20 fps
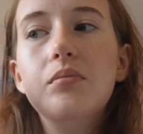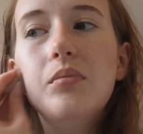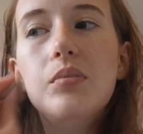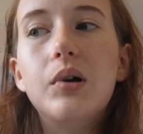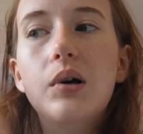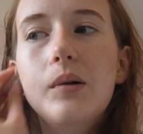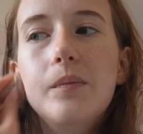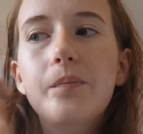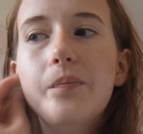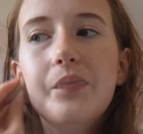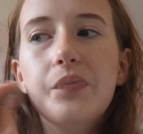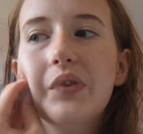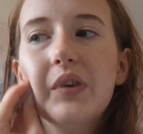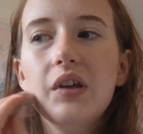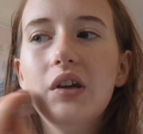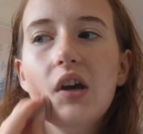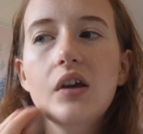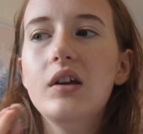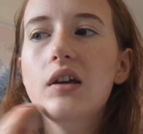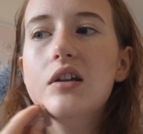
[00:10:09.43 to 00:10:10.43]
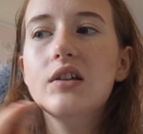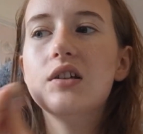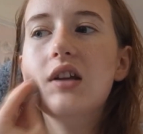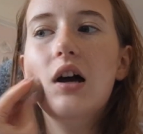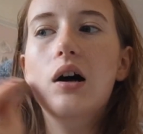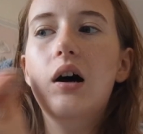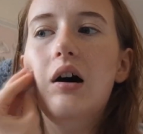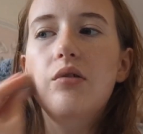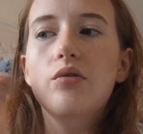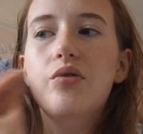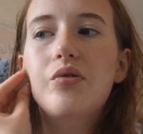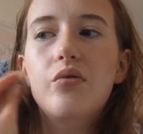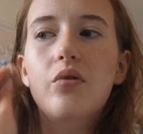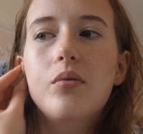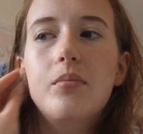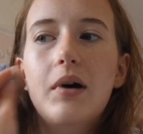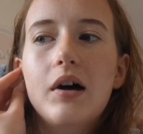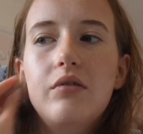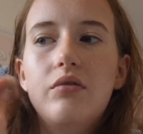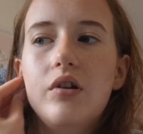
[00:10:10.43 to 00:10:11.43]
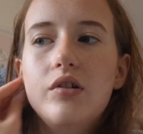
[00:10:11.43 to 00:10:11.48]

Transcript: But shout out to all my